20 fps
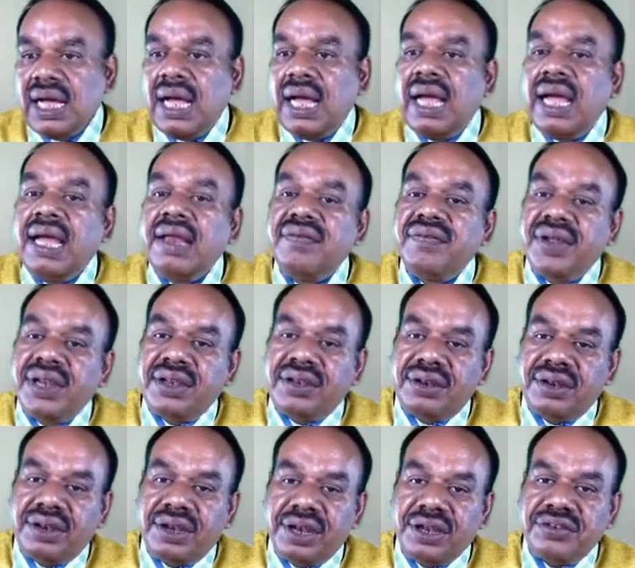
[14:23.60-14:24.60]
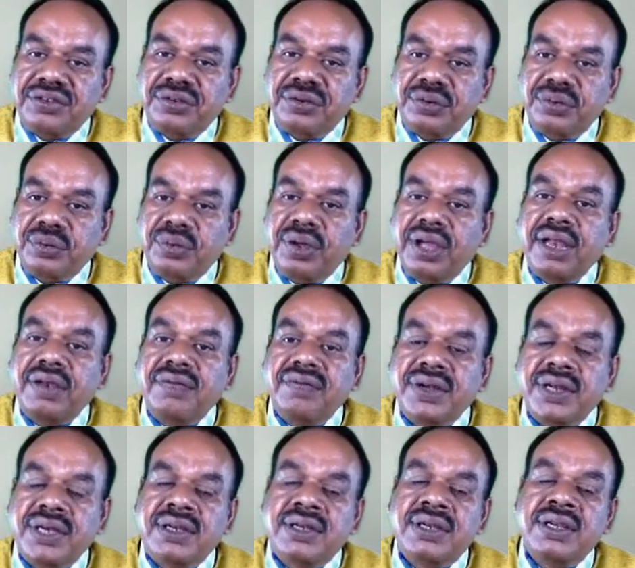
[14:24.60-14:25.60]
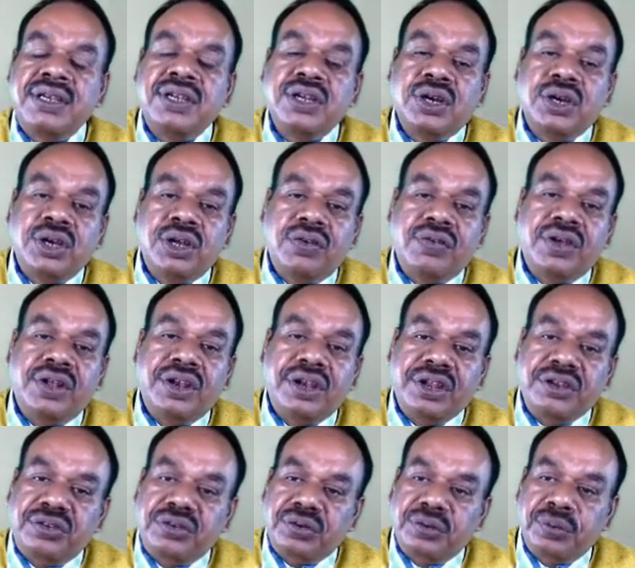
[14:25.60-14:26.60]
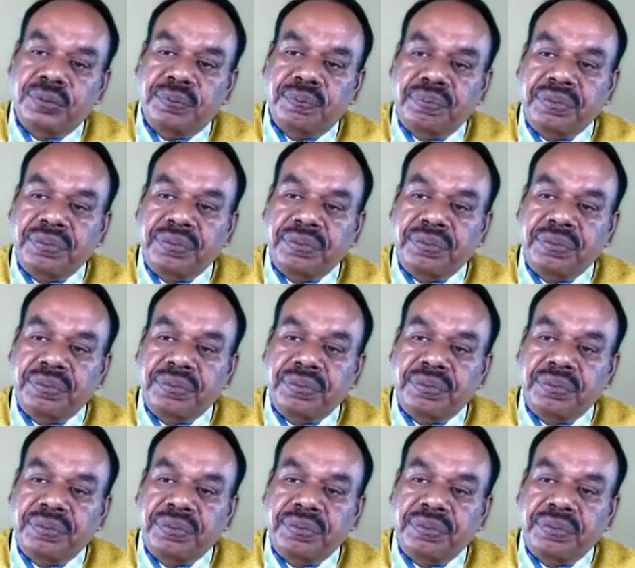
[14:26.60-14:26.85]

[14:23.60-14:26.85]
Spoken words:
Inventory ratio, inventory turnover ratio.